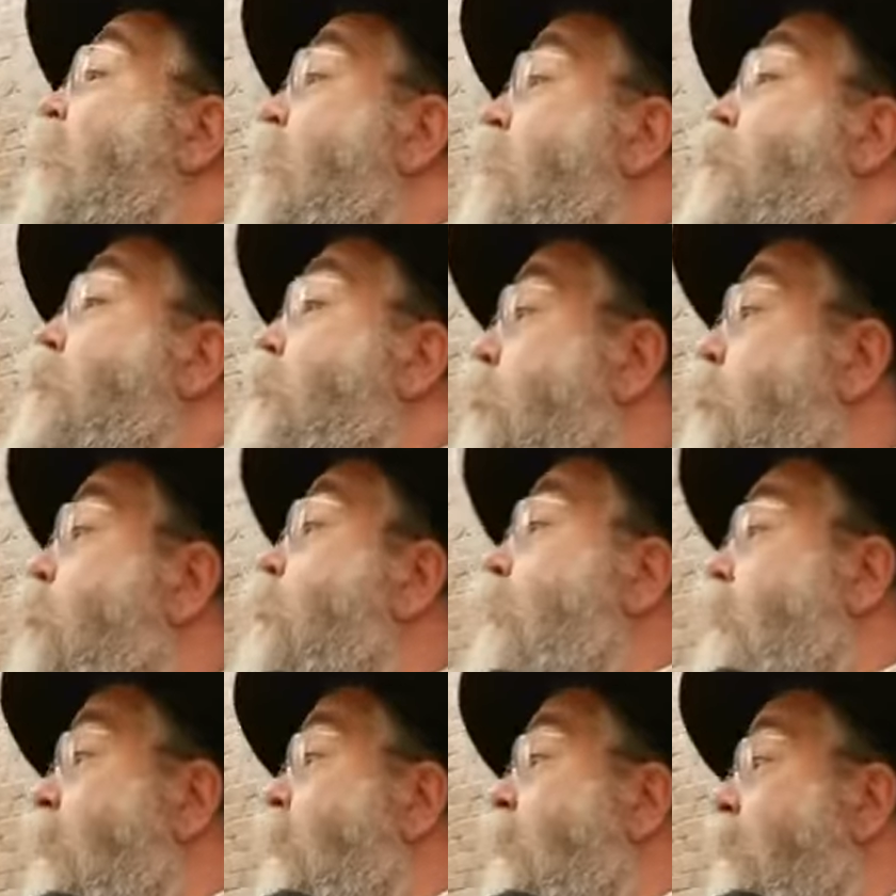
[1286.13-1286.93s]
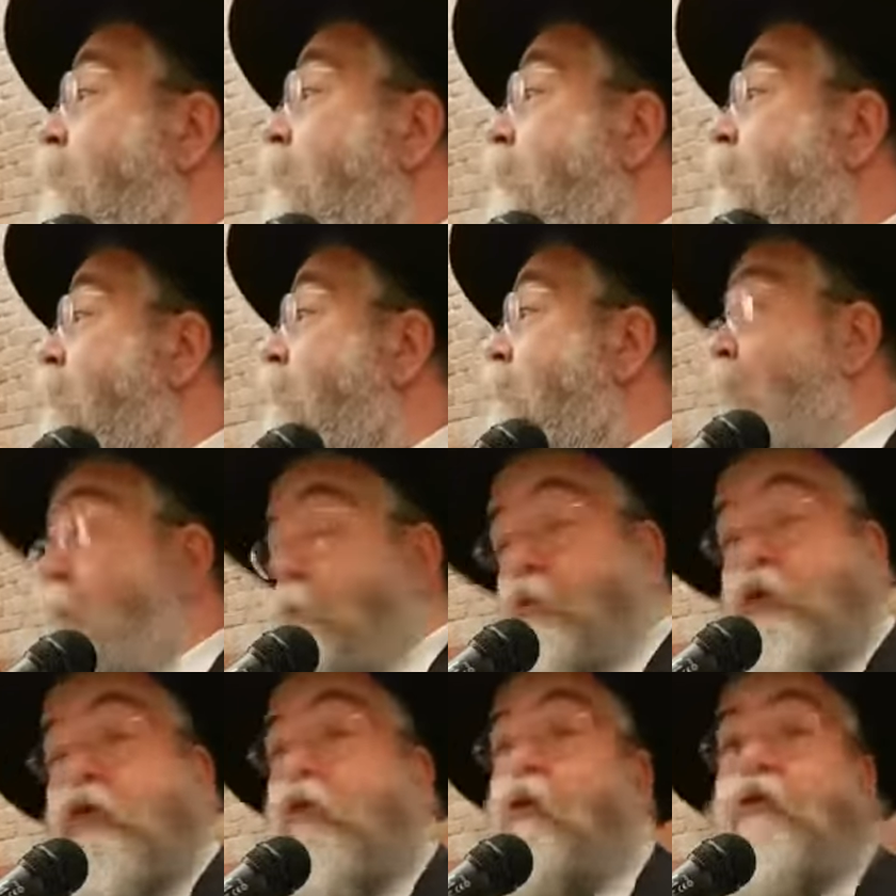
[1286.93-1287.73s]
Rosh Hashanah?
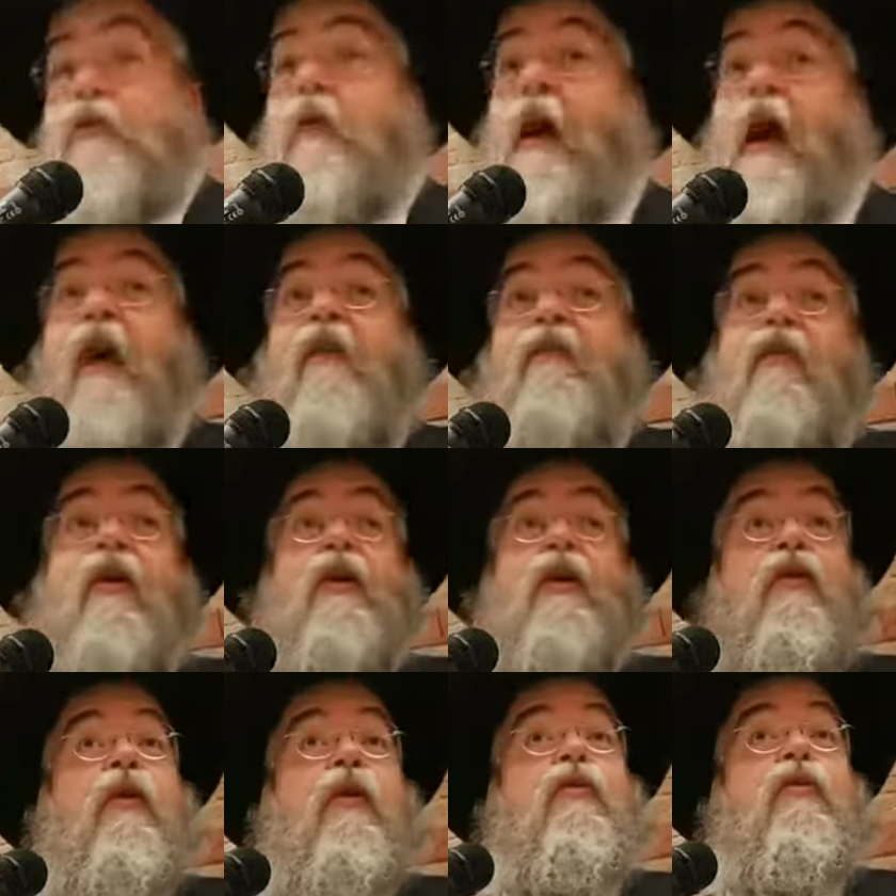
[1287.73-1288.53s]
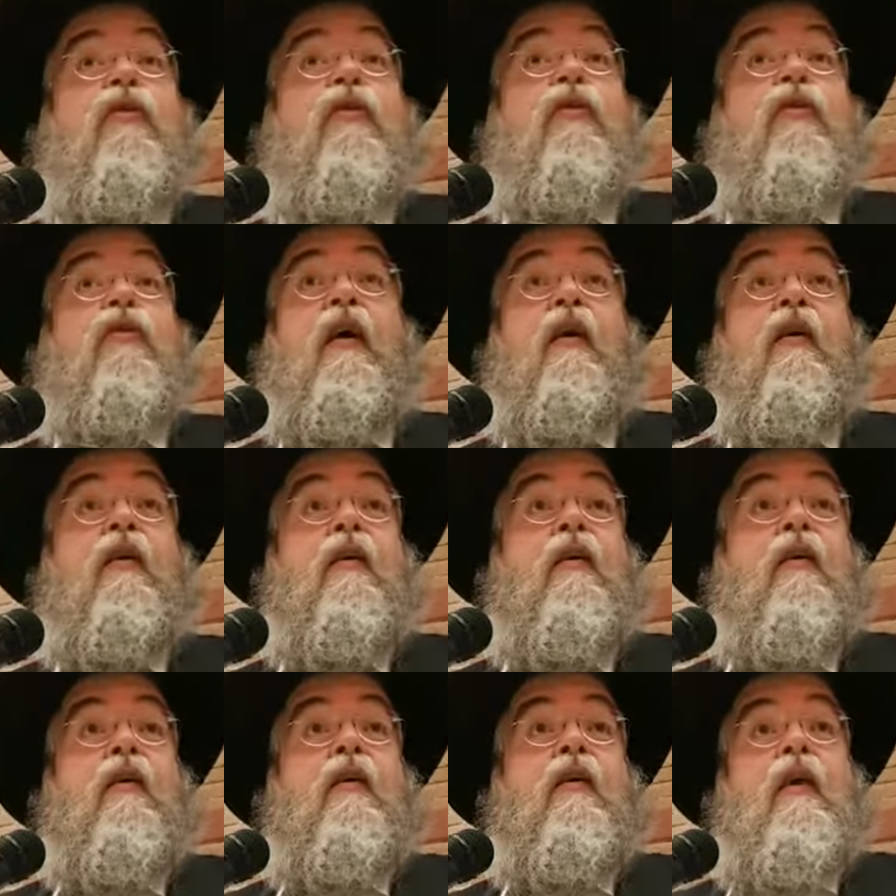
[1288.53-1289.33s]
I'm sure you have one of those here.
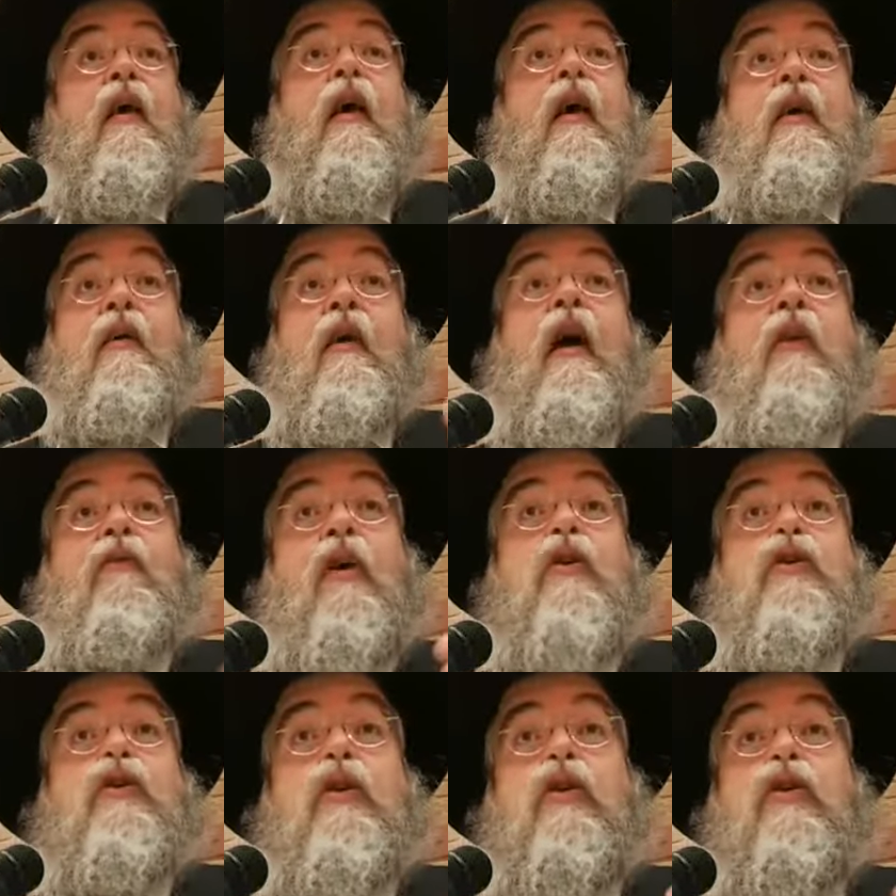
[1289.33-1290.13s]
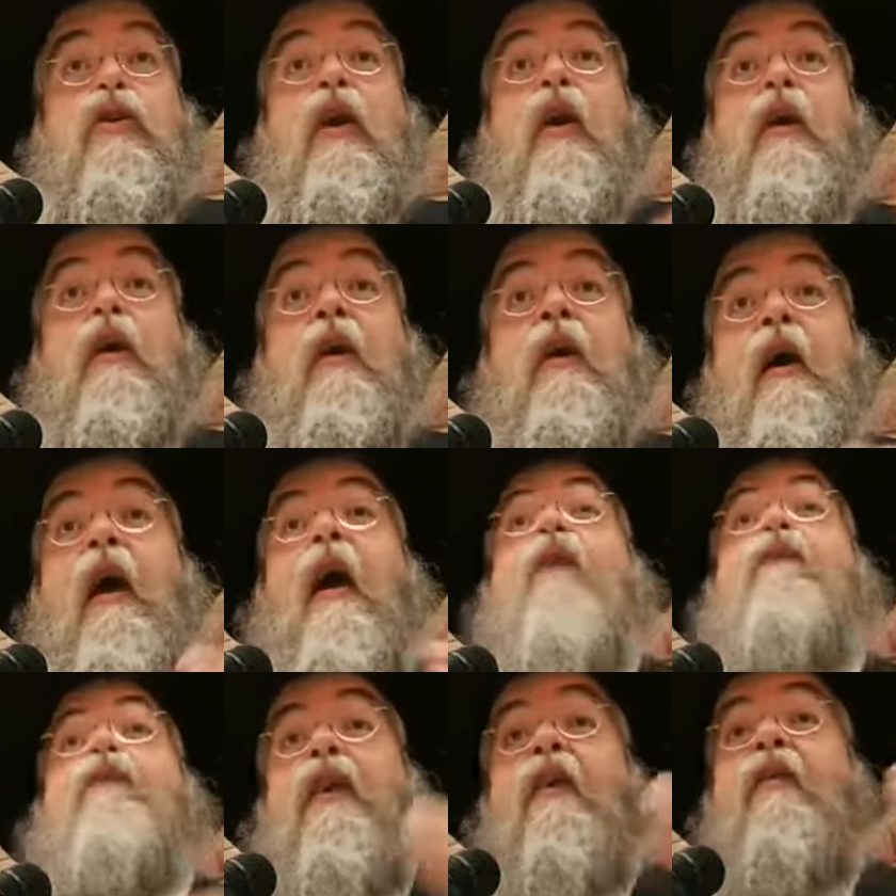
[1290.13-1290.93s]
And at Rosh Hashanah,
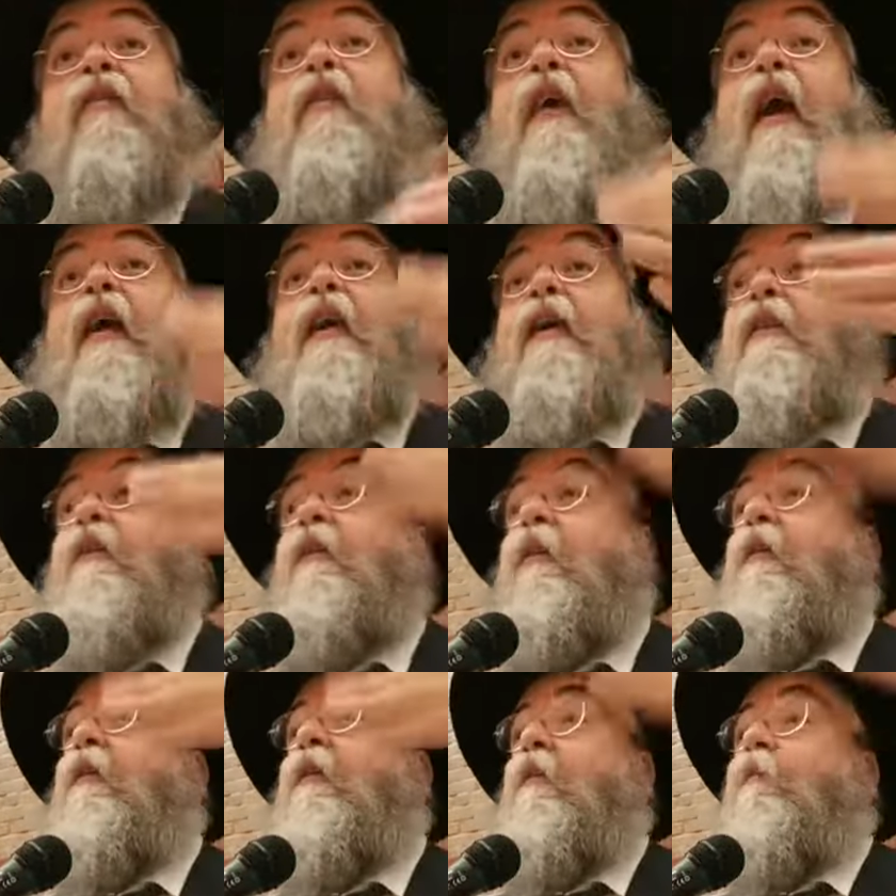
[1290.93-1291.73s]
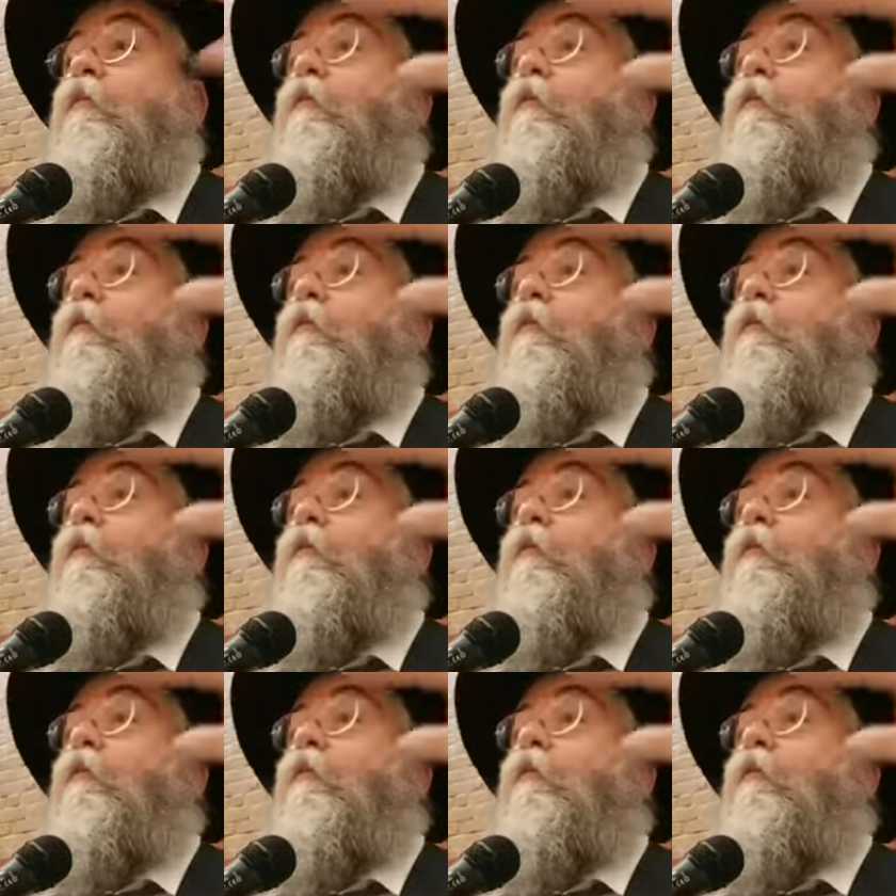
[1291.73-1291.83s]
every second